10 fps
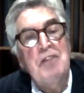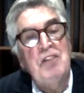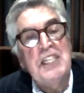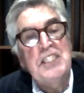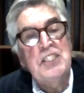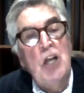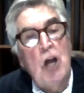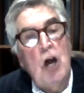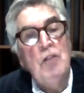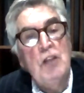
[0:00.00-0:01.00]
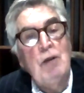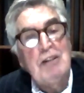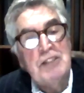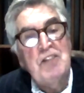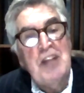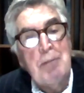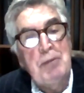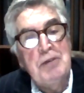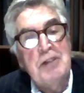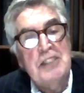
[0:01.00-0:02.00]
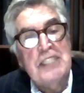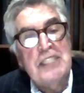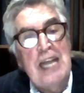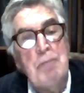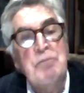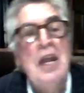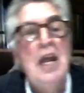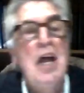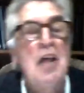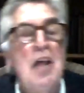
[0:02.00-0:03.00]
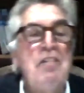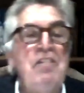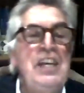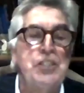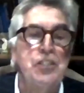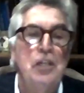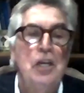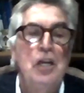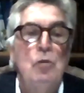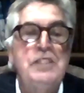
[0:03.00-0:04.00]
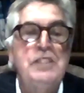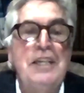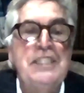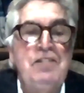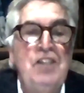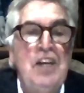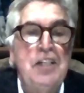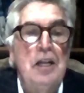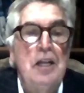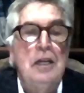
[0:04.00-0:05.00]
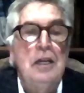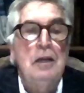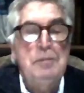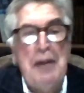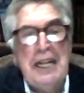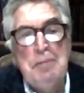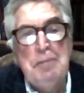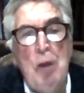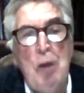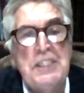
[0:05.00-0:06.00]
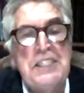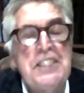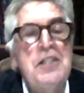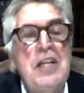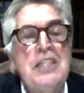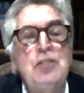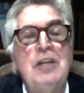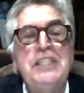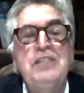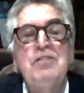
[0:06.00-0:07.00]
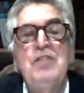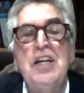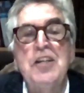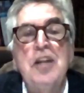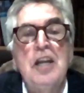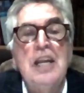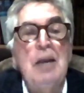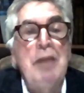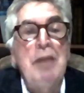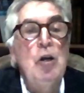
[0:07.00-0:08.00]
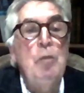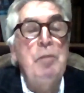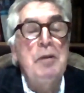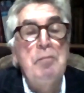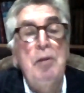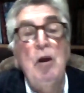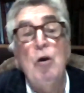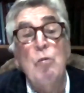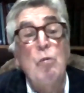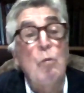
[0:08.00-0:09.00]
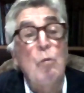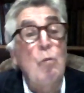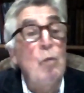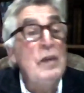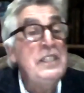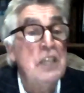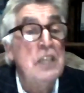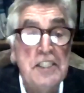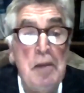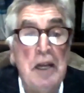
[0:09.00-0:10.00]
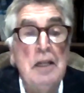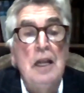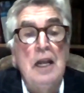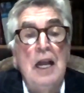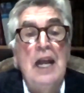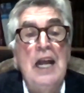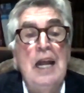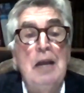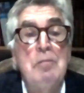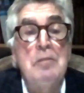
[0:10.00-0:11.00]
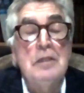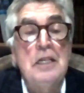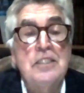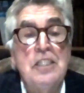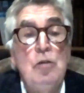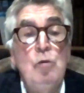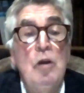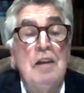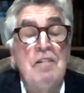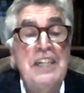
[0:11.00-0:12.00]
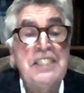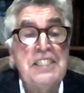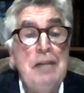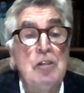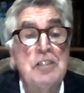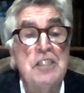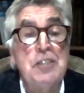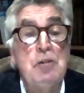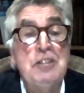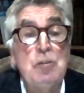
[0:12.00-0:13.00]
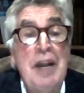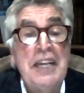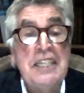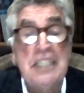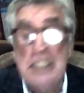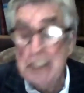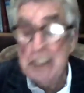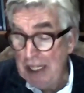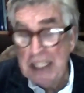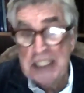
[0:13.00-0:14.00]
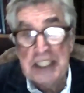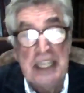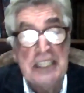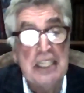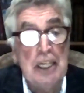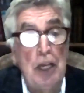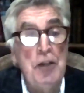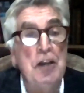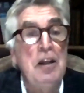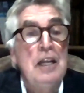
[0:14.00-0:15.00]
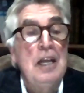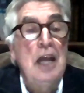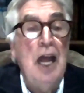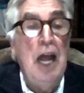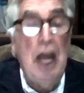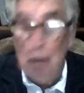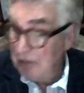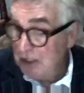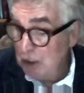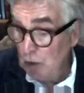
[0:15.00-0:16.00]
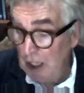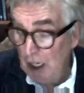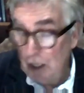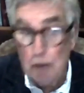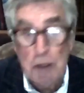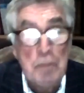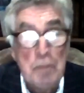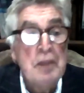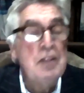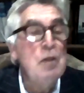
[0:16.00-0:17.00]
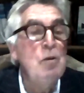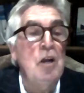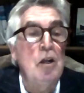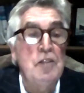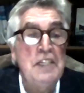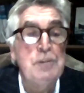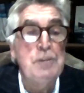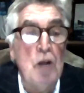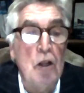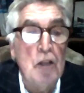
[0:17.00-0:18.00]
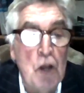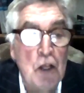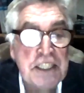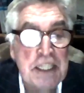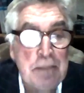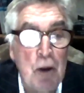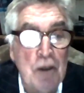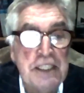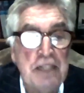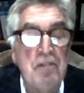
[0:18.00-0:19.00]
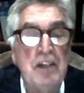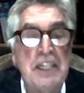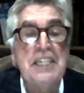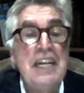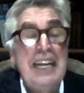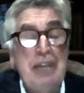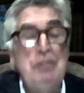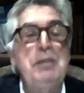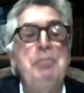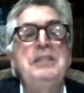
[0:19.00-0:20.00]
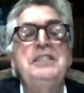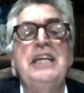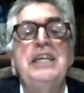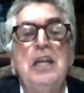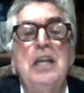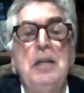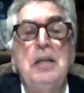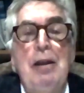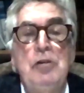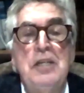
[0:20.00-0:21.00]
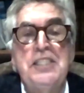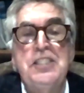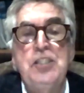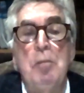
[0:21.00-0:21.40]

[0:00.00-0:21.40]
there was a constant presence by the fleet on the grounds for that period of time. Their fish was packed in boxes and then transferred by open boat, winter or summer, to fast steam cutters, which ran it into Billingsgate in London to unload. These were called the North Sea boxing fleets. It was a